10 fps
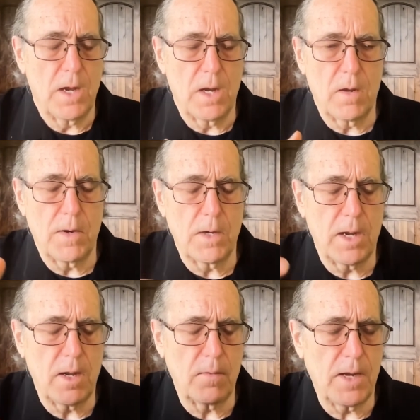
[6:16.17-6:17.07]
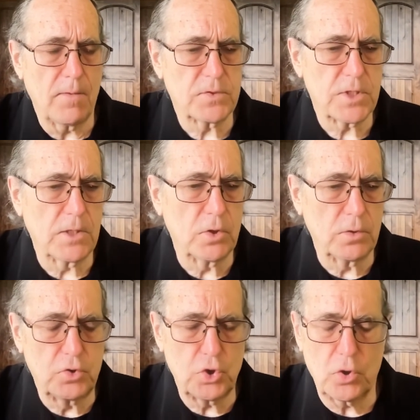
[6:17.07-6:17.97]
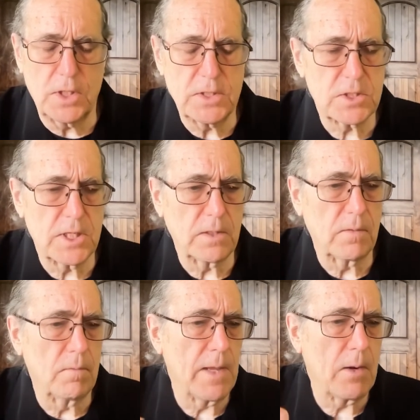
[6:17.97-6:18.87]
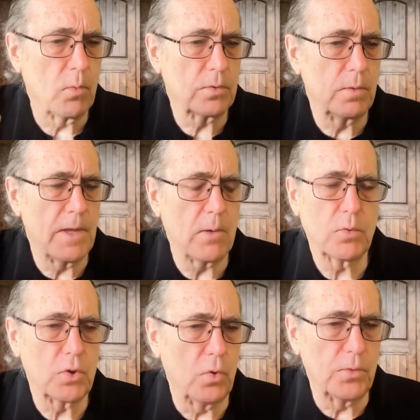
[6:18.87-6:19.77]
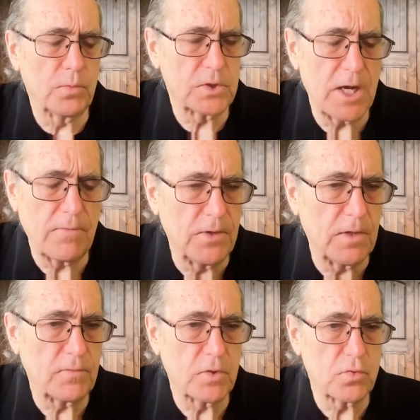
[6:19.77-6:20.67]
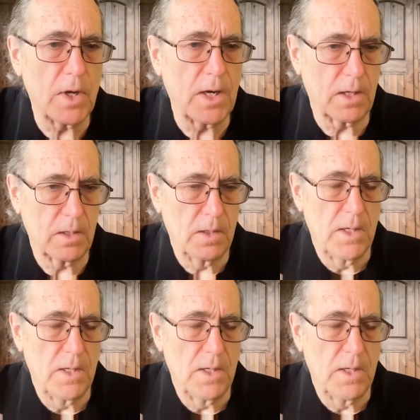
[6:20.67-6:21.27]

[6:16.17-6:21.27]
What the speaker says: have said to juries that they were told it was safe enough to drink,